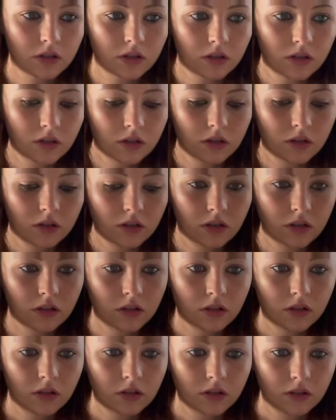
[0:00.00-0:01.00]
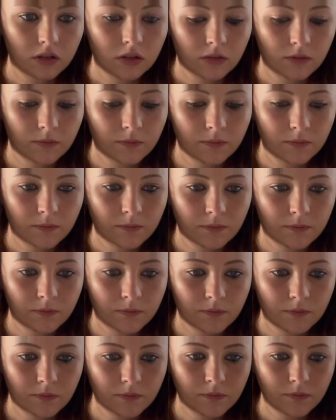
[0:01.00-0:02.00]

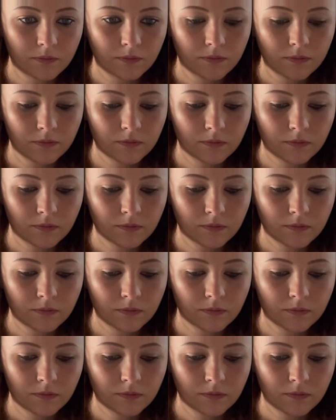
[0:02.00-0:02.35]
Nobody speaks.